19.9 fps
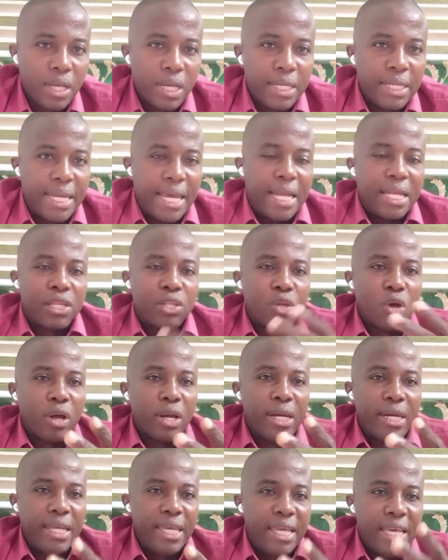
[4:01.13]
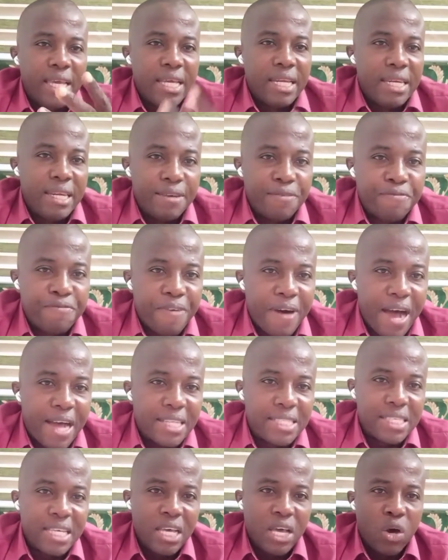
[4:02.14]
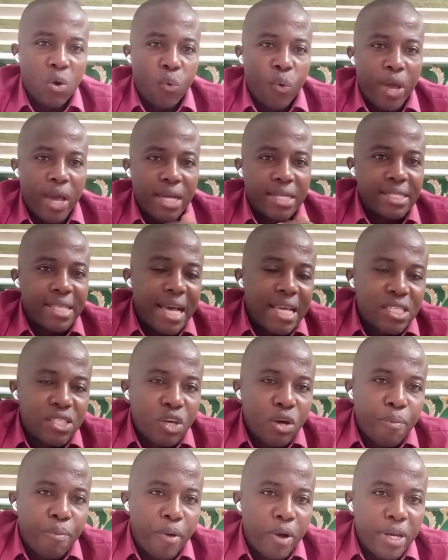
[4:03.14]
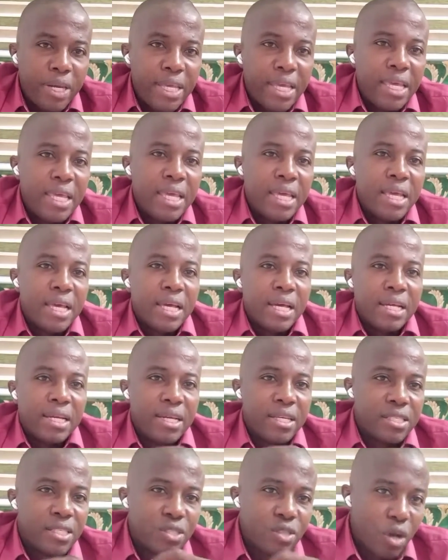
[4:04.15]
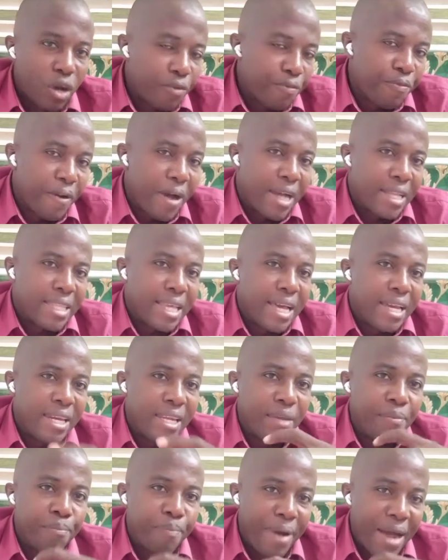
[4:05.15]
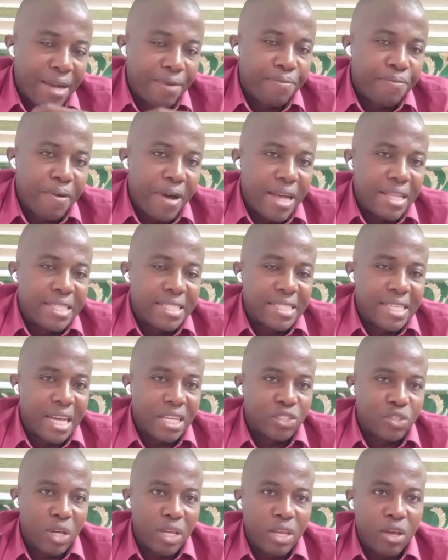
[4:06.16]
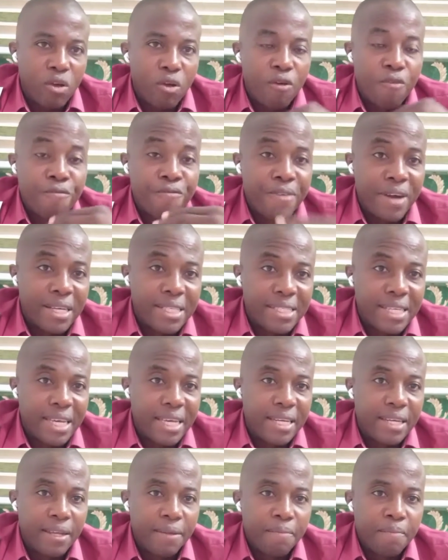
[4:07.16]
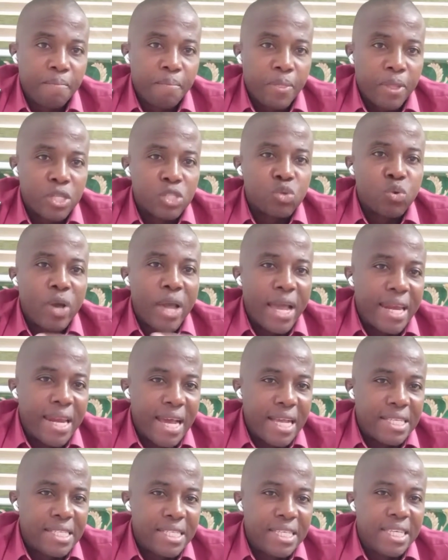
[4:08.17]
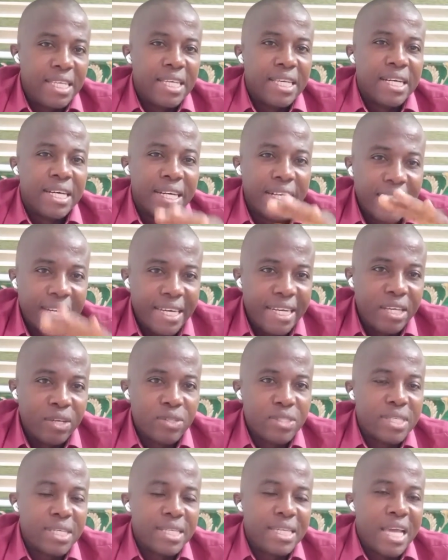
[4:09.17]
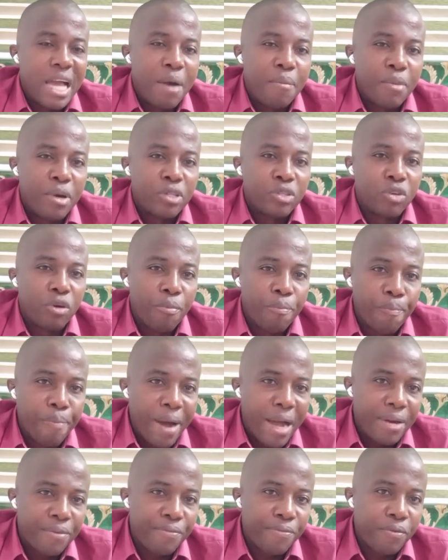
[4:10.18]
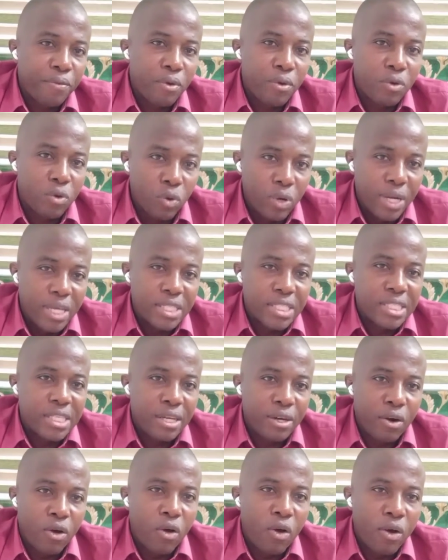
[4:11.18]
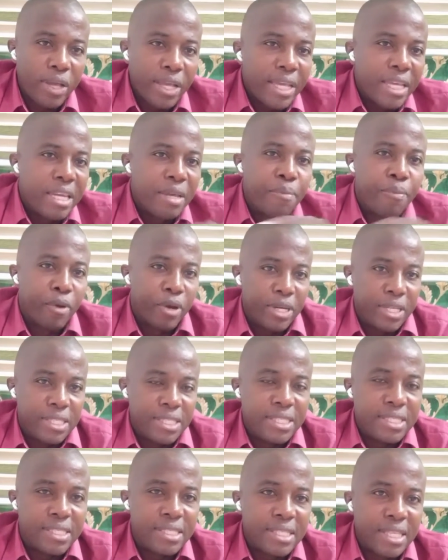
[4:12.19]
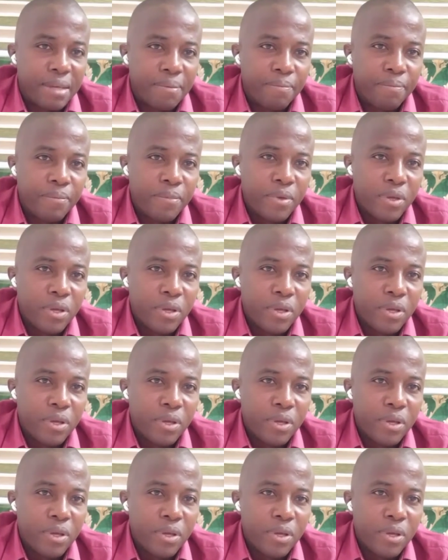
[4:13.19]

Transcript: Then thirdly, the fat. When you exercise your body, the stored fat and the bad fat is actually converted to energy, reducing the amount of bad cholesterol in the body system.